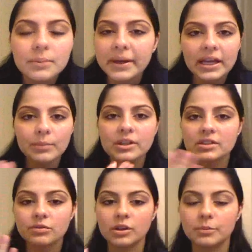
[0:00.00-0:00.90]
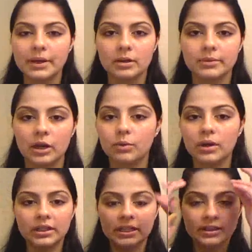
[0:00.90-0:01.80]
My camera doesn't really pick up that
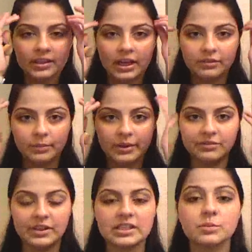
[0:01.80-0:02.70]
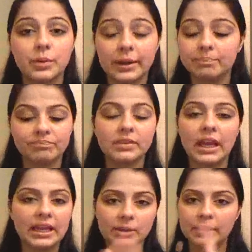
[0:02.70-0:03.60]
well anything I have on my face, but
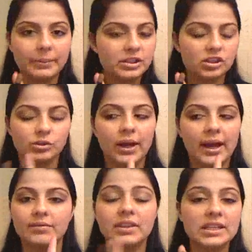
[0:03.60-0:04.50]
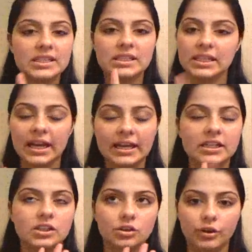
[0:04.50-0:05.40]
any blemishes you have, this side
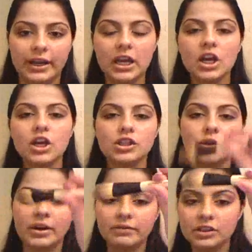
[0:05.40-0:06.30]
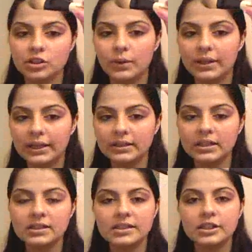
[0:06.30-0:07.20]
is great. So out of the two, I like the
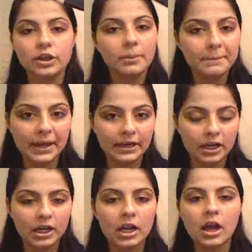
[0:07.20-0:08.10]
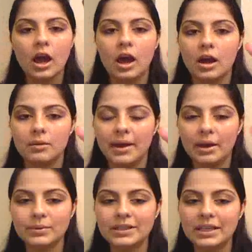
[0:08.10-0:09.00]
concealer better.
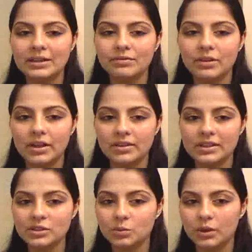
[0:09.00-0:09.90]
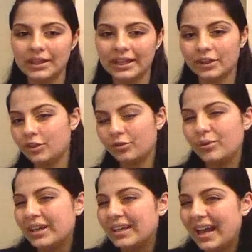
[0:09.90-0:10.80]
I would give this one like a
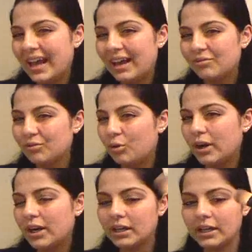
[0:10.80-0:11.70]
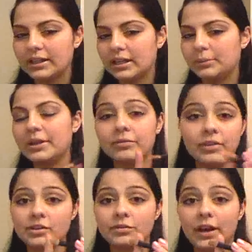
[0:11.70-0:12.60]
3.5, 4, and then I would give
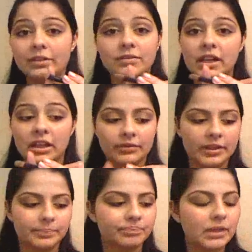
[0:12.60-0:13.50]
this a 5. I love it.